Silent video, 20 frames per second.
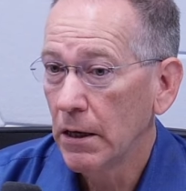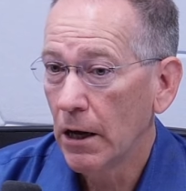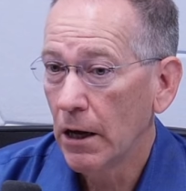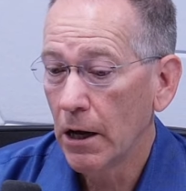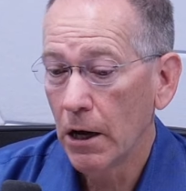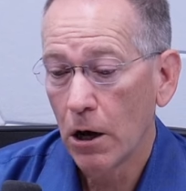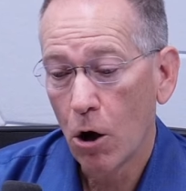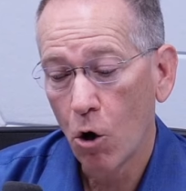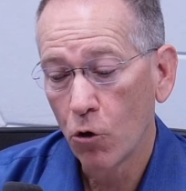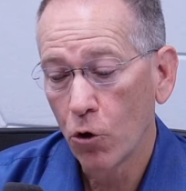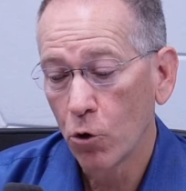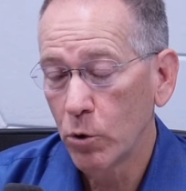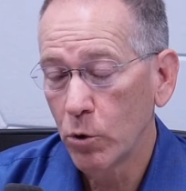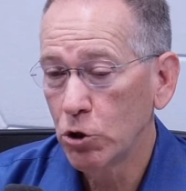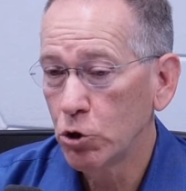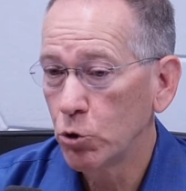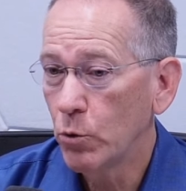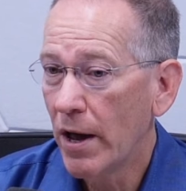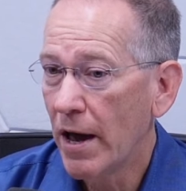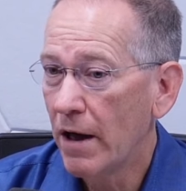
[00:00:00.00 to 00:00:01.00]
Uh, although we
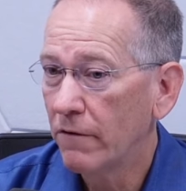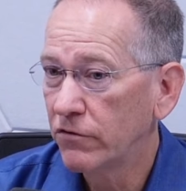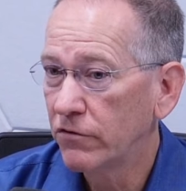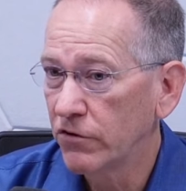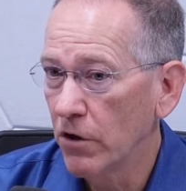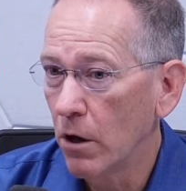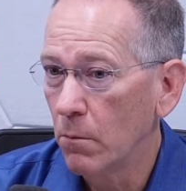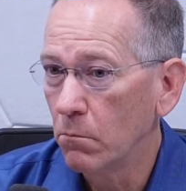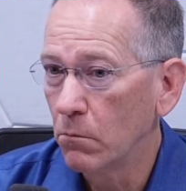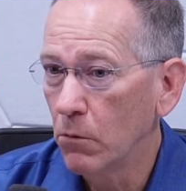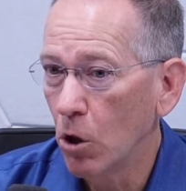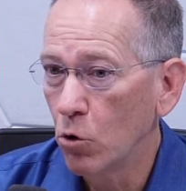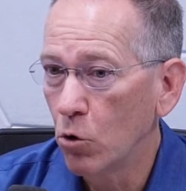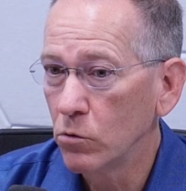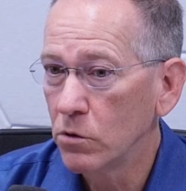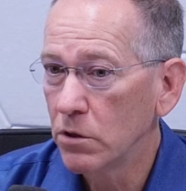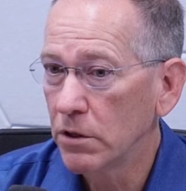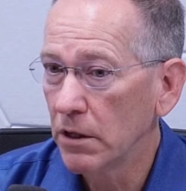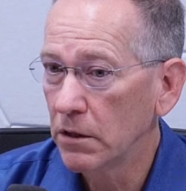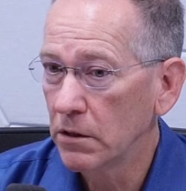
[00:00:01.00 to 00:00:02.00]
do have some
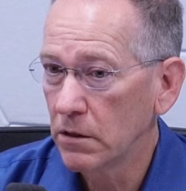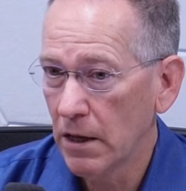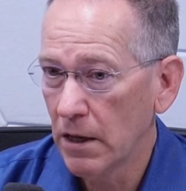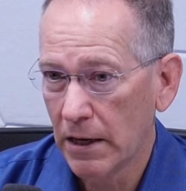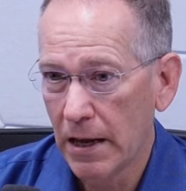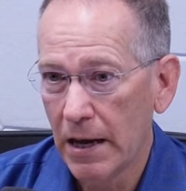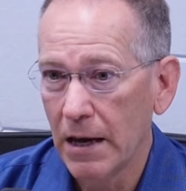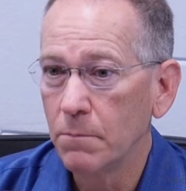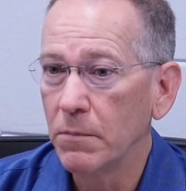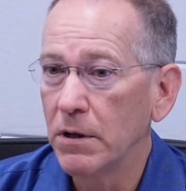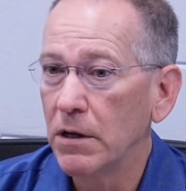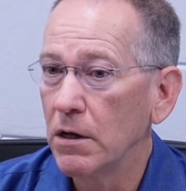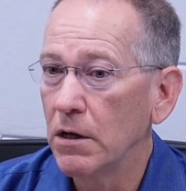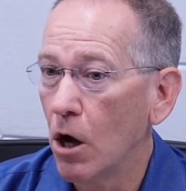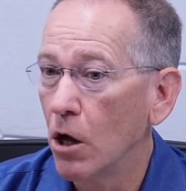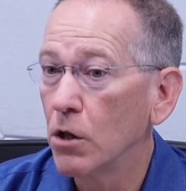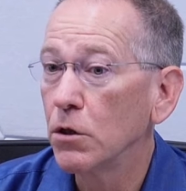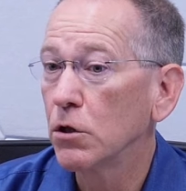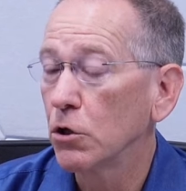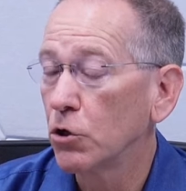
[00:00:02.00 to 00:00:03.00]
loans that, that can be
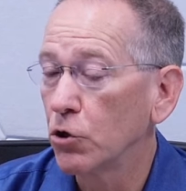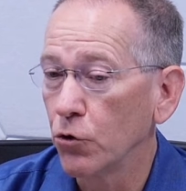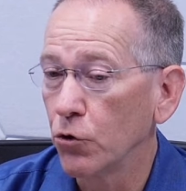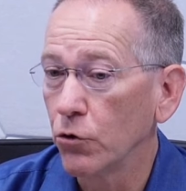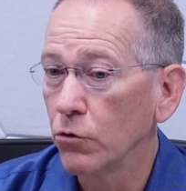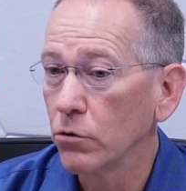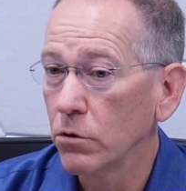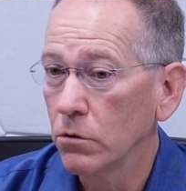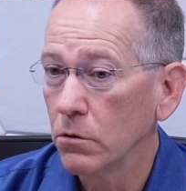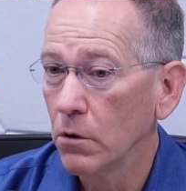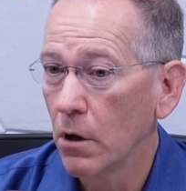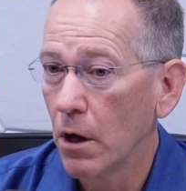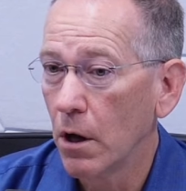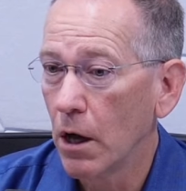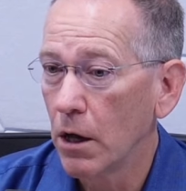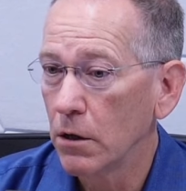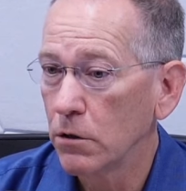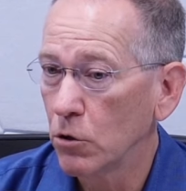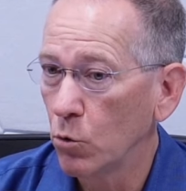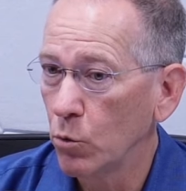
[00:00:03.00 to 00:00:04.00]
unsecured.
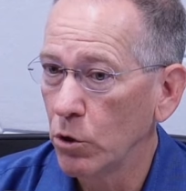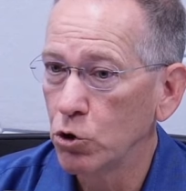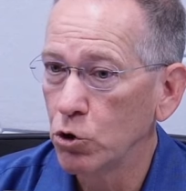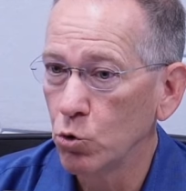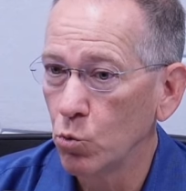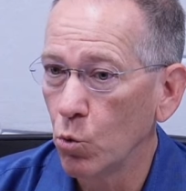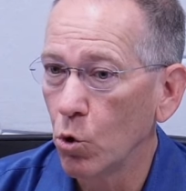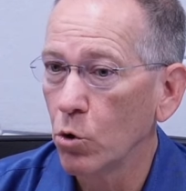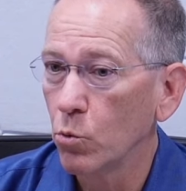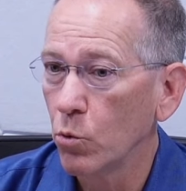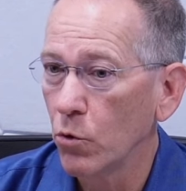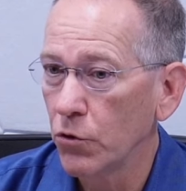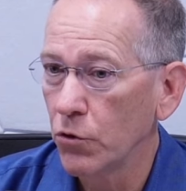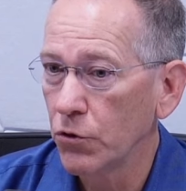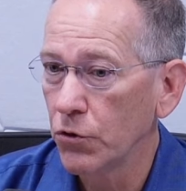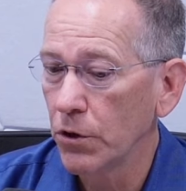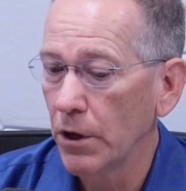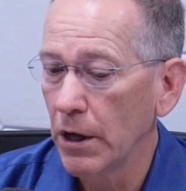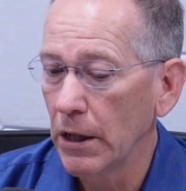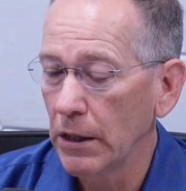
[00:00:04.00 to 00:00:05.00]
Uh, so we do work
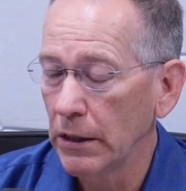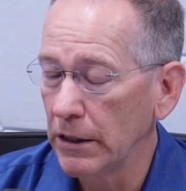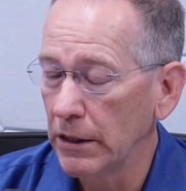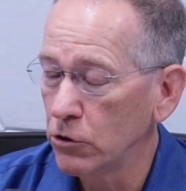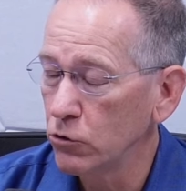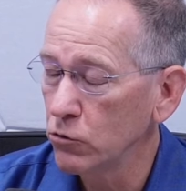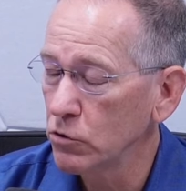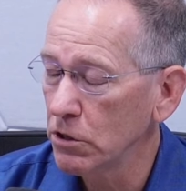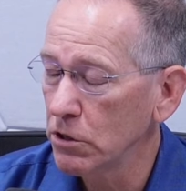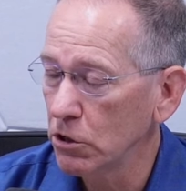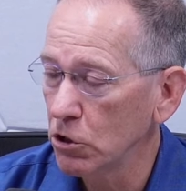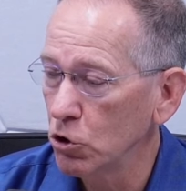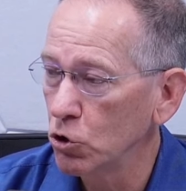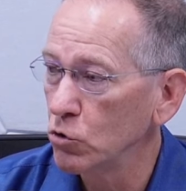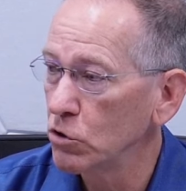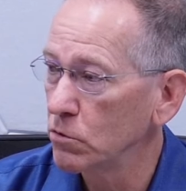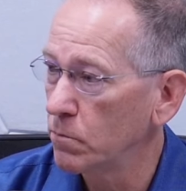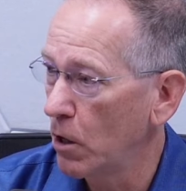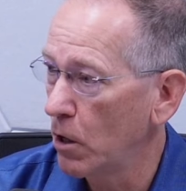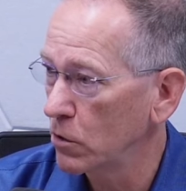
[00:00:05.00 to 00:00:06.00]
with uh, lenders that can
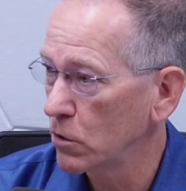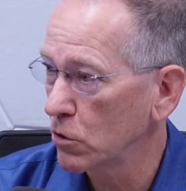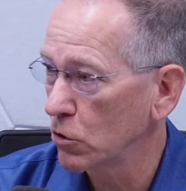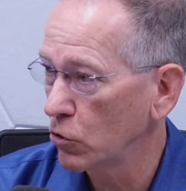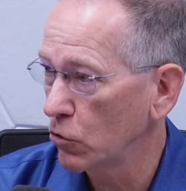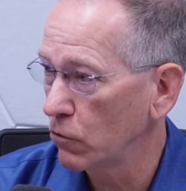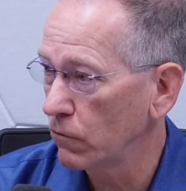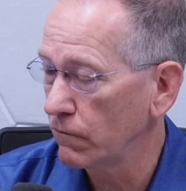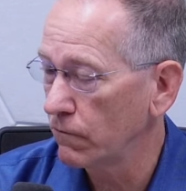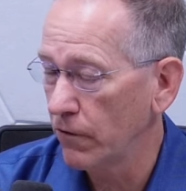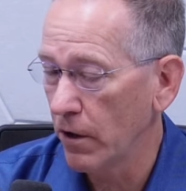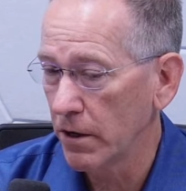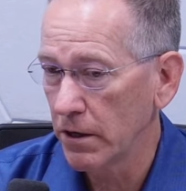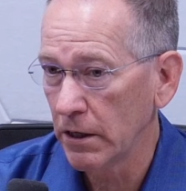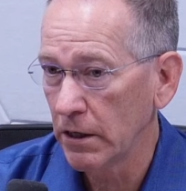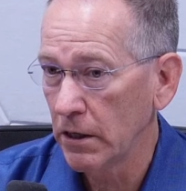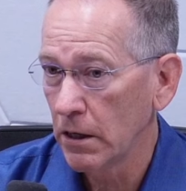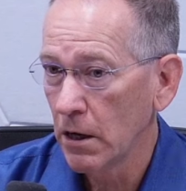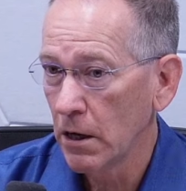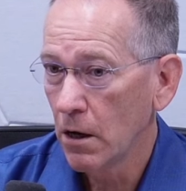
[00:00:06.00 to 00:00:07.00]
do some unsecured
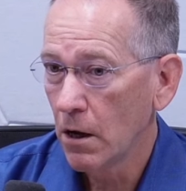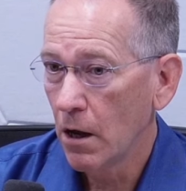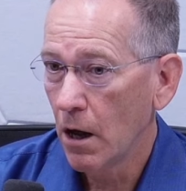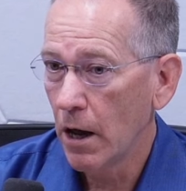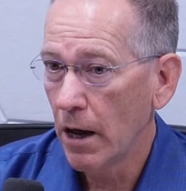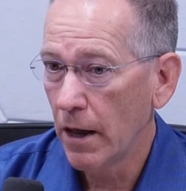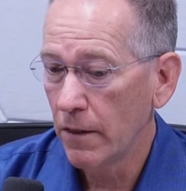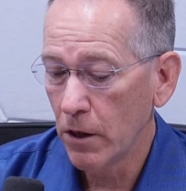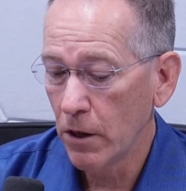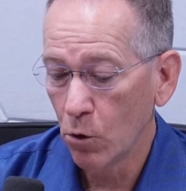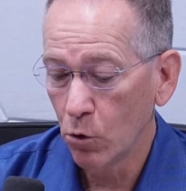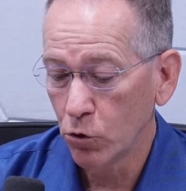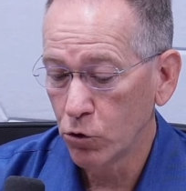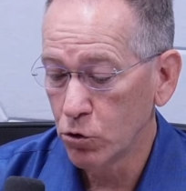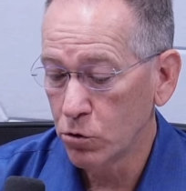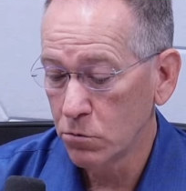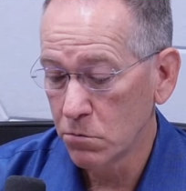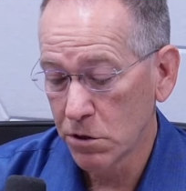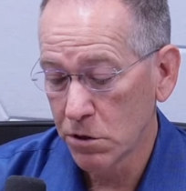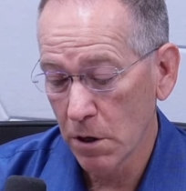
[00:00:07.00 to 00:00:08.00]
funding uh, and they'll
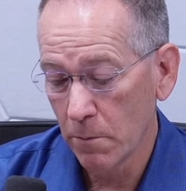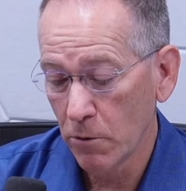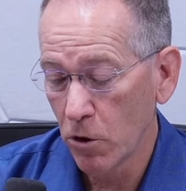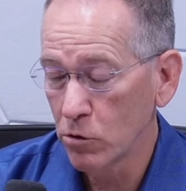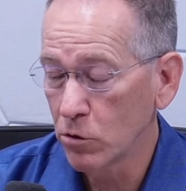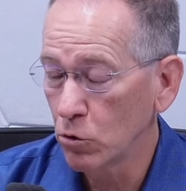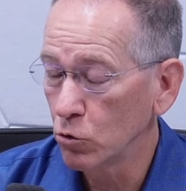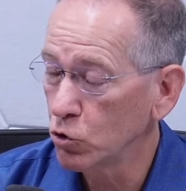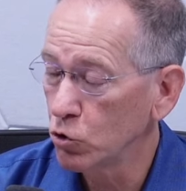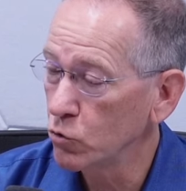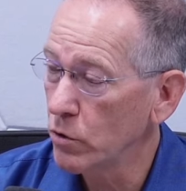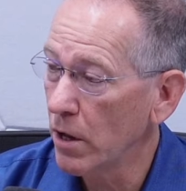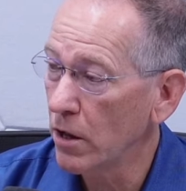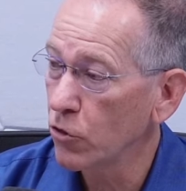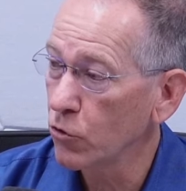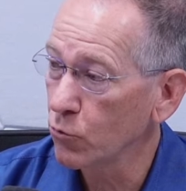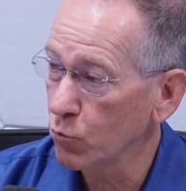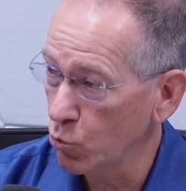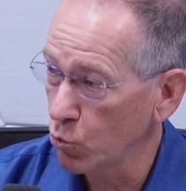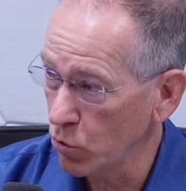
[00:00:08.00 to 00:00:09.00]
some of those will do
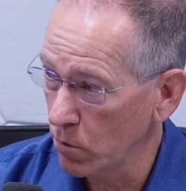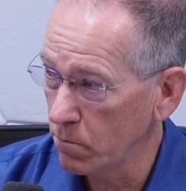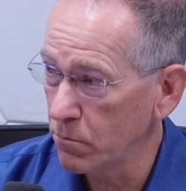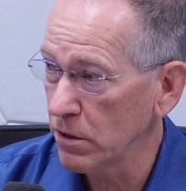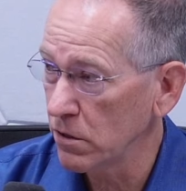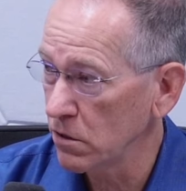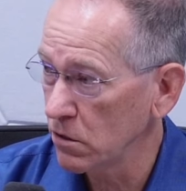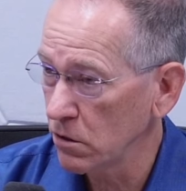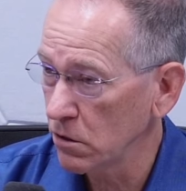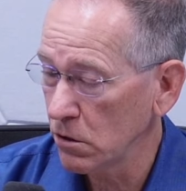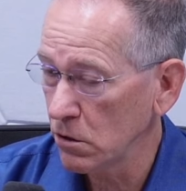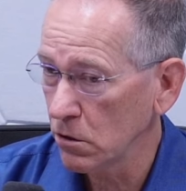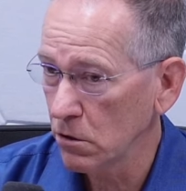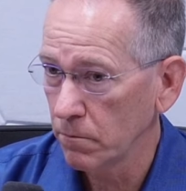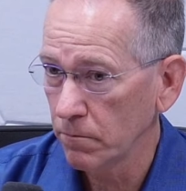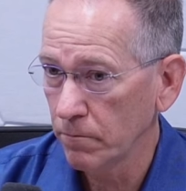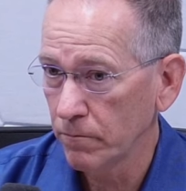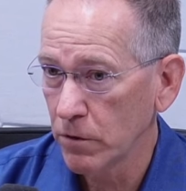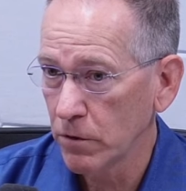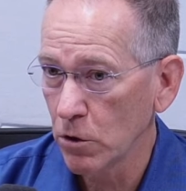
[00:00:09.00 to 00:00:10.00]
that through the business.